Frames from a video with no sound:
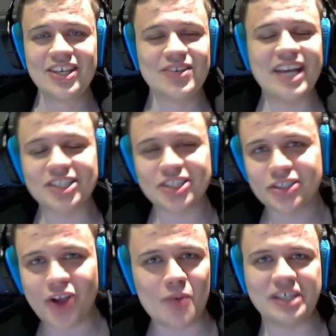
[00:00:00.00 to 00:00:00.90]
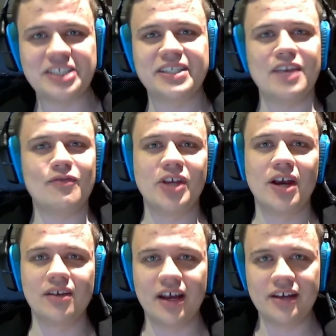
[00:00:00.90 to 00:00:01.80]
You get so much safety
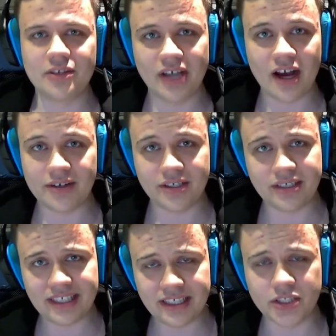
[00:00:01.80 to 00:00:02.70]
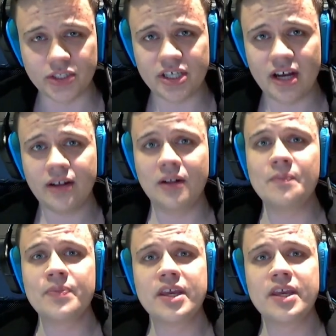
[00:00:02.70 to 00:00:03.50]
early on in your jungle.